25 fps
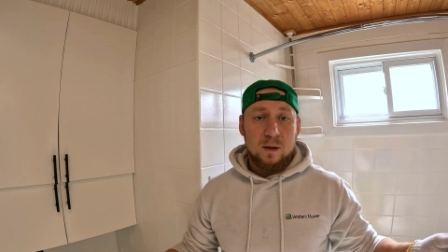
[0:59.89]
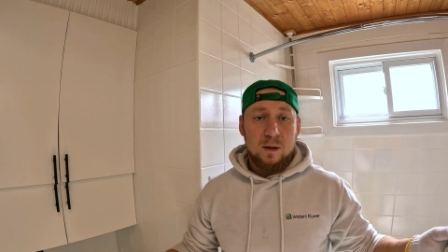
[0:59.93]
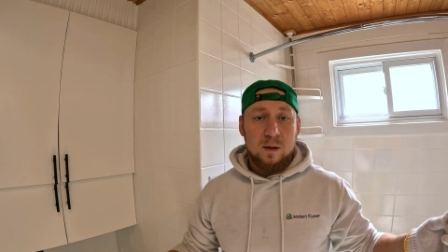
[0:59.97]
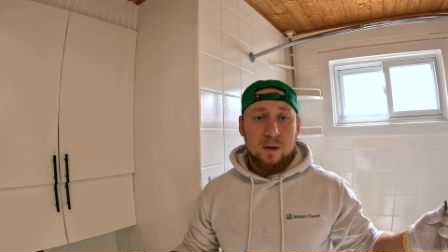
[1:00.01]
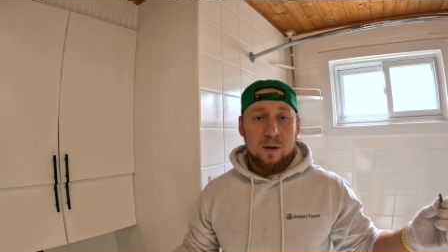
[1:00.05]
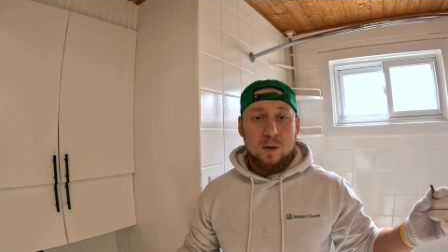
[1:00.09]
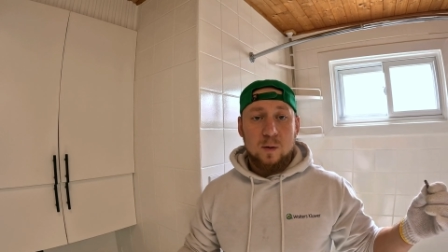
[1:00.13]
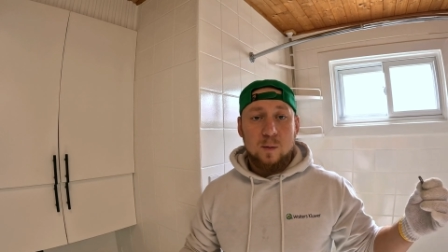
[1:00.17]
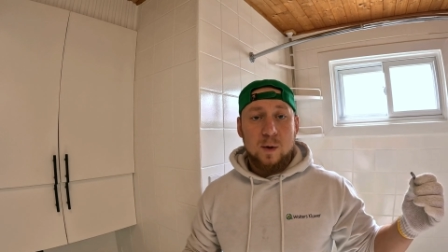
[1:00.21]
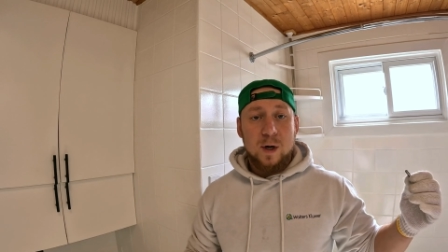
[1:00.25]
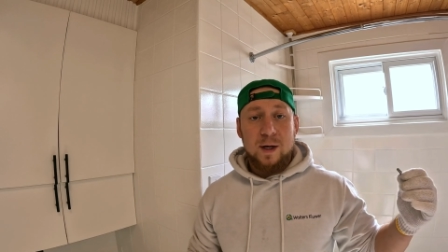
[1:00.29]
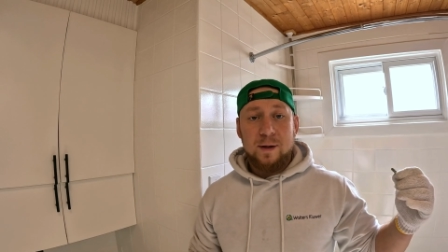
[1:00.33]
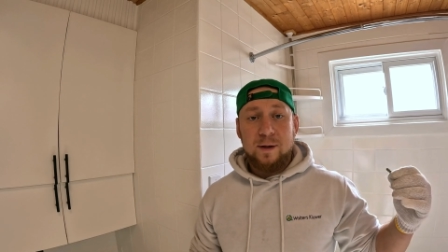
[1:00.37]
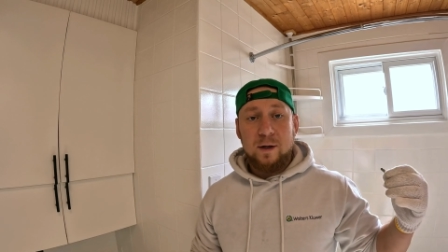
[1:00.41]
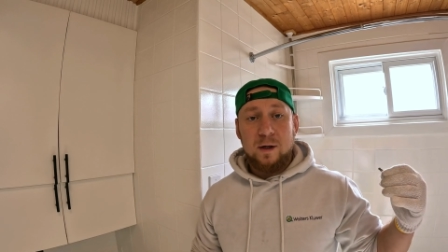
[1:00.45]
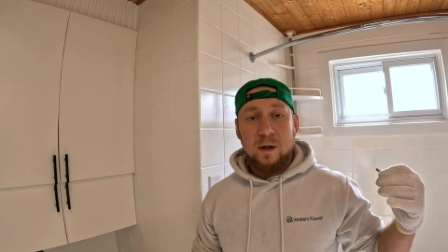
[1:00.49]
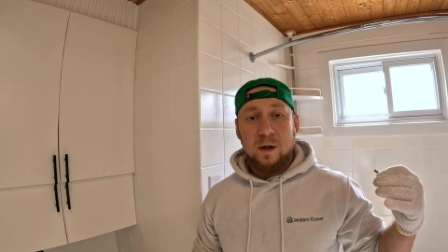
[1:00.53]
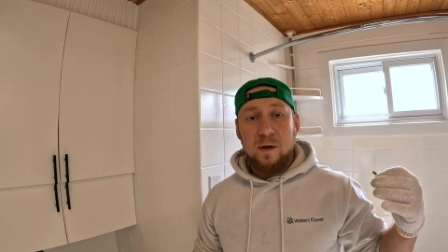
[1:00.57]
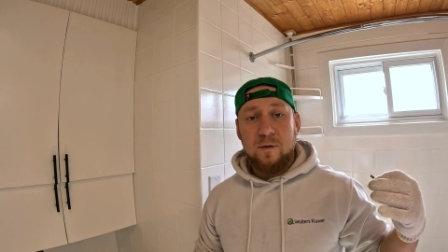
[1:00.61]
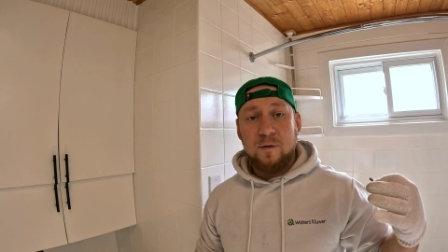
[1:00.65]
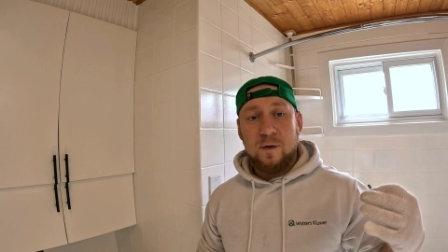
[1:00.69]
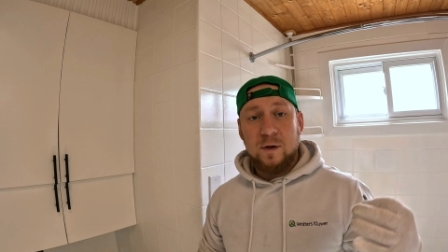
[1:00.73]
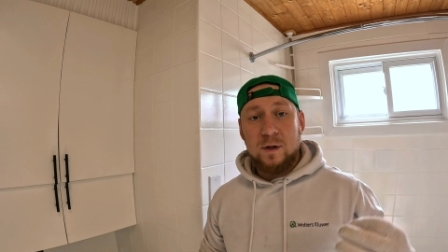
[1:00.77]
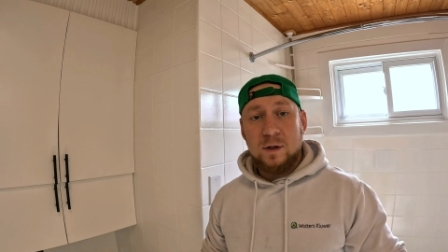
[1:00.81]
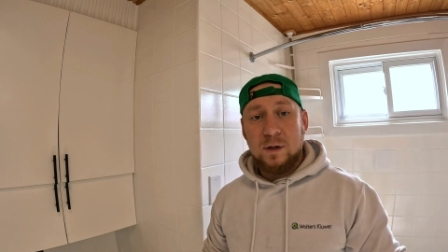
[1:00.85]
no matter
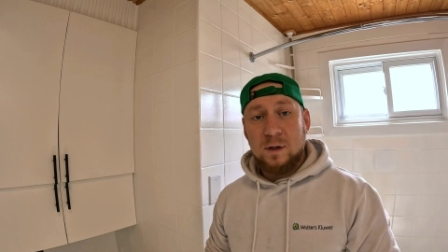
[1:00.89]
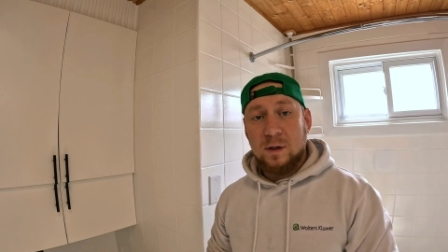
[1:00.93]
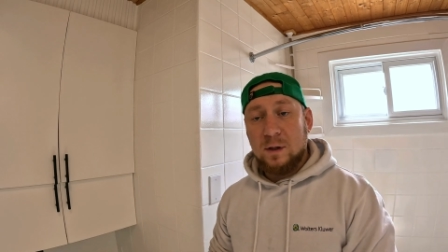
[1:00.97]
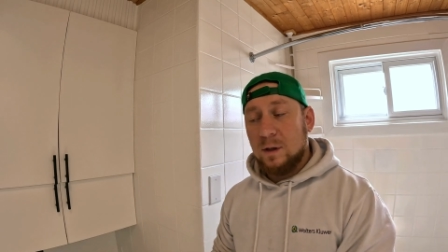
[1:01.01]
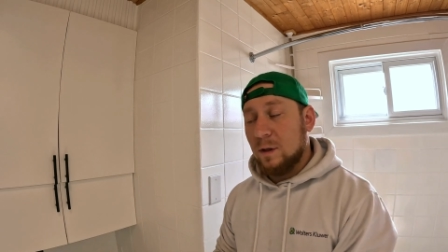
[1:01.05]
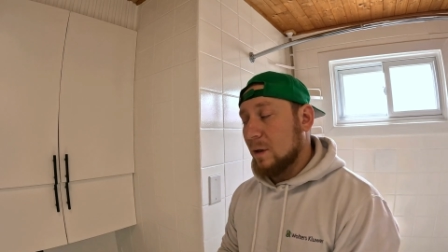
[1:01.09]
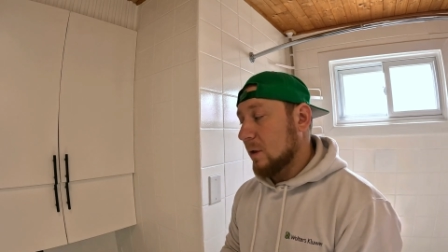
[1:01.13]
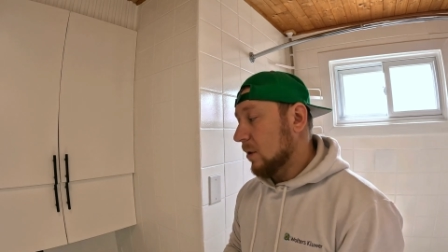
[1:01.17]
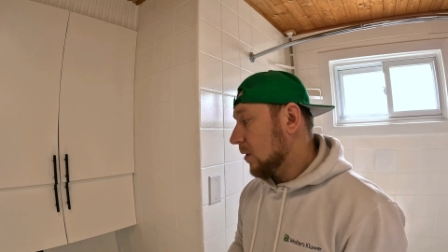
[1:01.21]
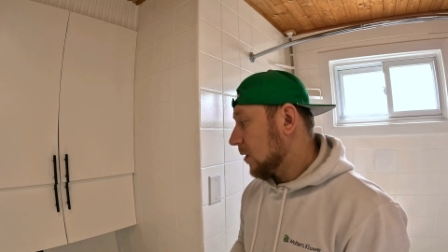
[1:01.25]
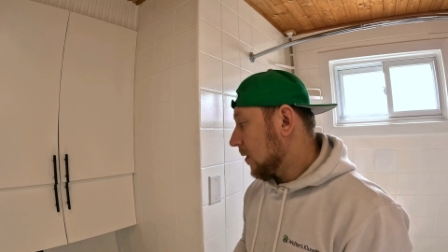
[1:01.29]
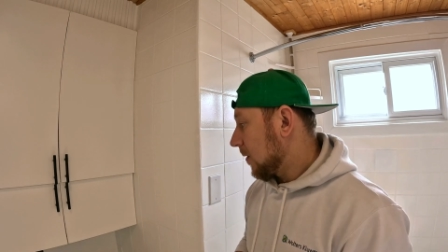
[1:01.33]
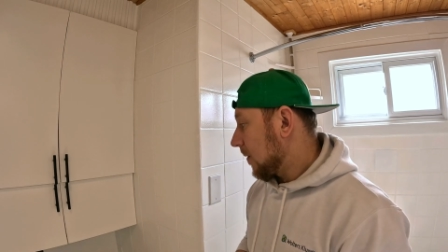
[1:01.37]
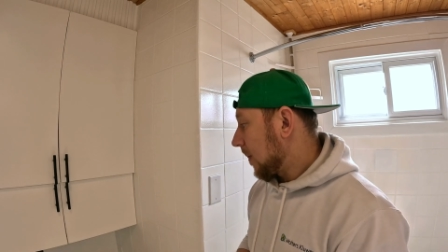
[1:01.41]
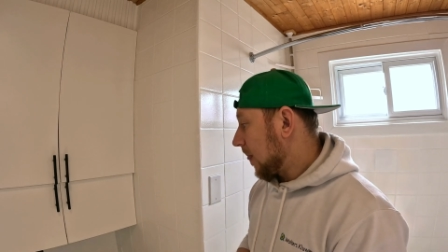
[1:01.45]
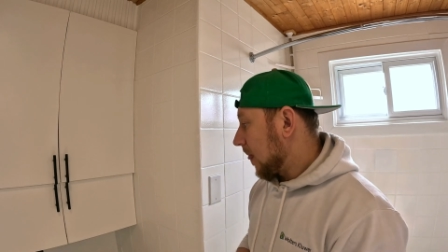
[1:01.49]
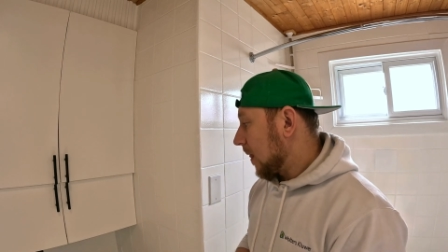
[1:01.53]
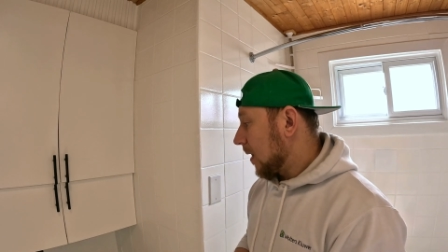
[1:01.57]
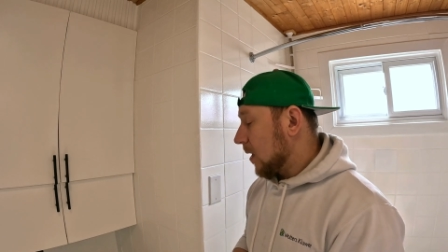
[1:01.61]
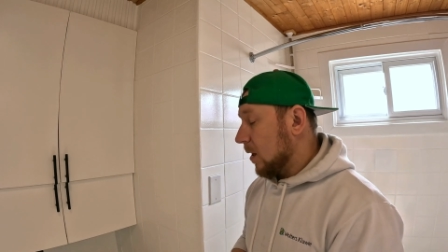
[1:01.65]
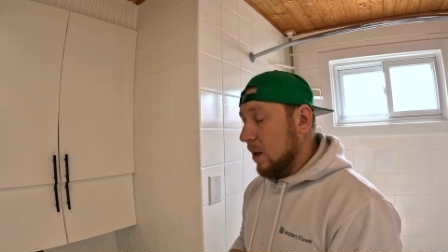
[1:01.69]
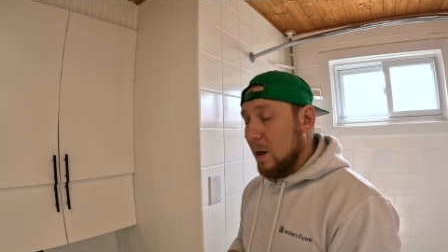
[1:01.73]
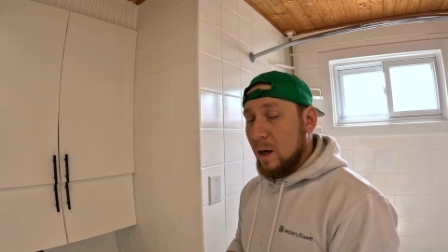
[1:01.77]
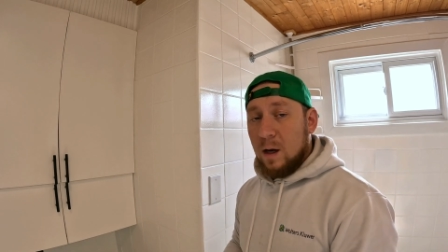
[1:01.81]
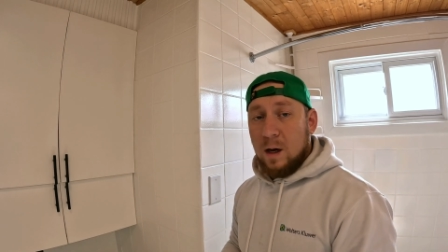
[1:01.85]
if it's
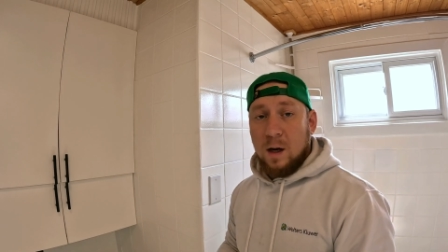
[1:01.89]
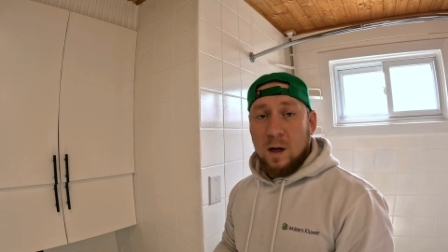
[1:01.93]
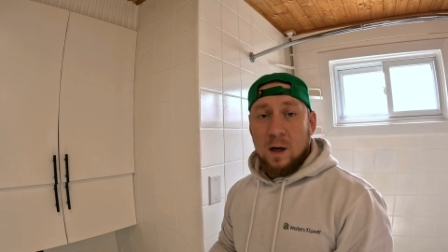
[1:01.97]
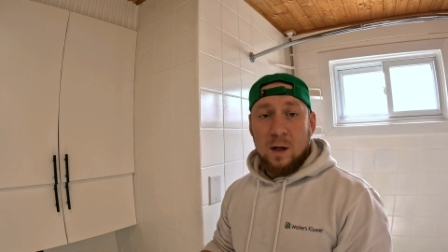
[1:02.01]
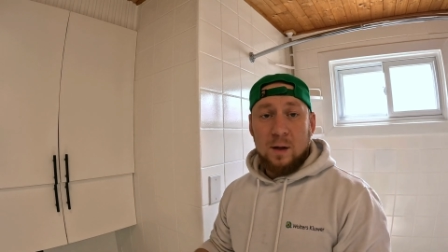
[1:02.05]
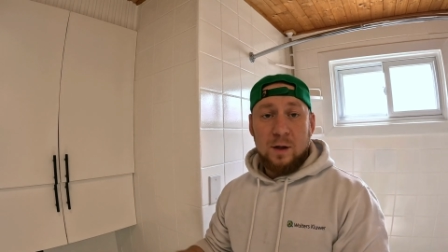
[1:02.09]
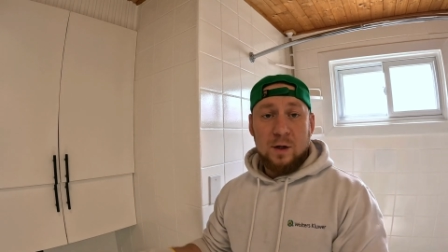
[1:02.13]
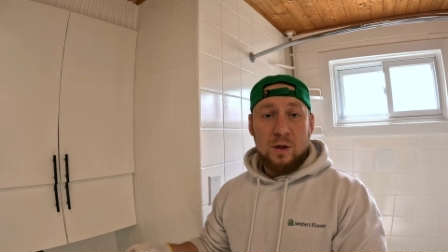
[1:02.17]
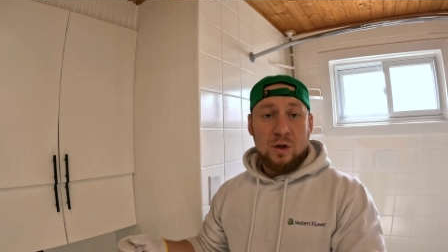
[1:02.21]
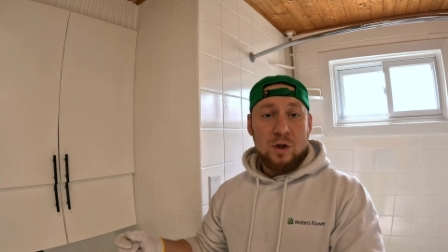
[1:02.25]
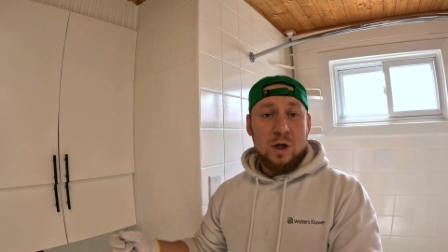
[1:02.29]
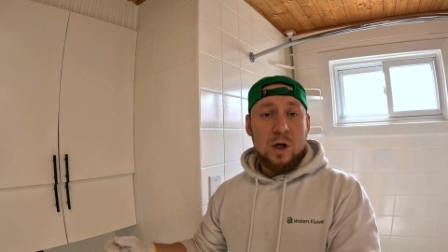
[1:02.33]
the